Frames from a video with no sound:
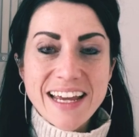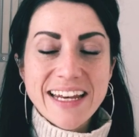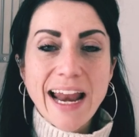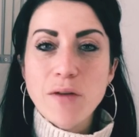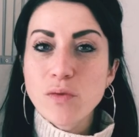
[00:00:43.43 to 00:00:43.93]

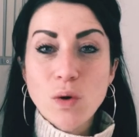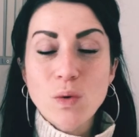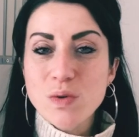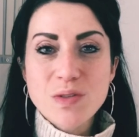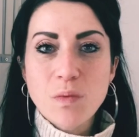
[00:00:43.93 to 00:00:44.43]
Now, of
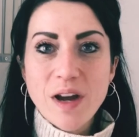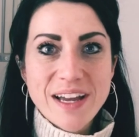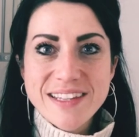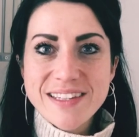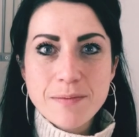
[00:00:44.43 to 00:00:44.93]
course,
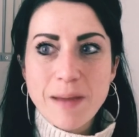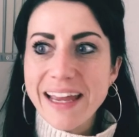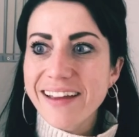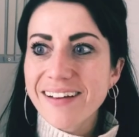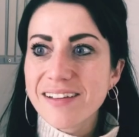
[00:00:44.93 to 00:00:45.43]
words
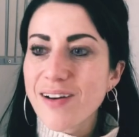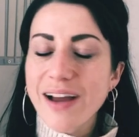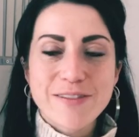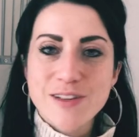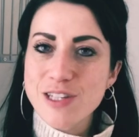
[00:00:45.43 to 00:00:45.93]
make
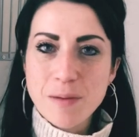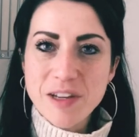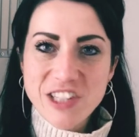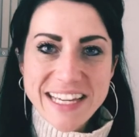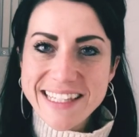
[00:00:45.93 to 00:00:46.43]
life so
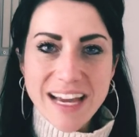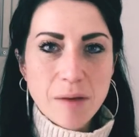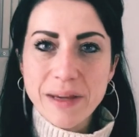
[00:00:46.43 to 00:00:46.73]
much easier.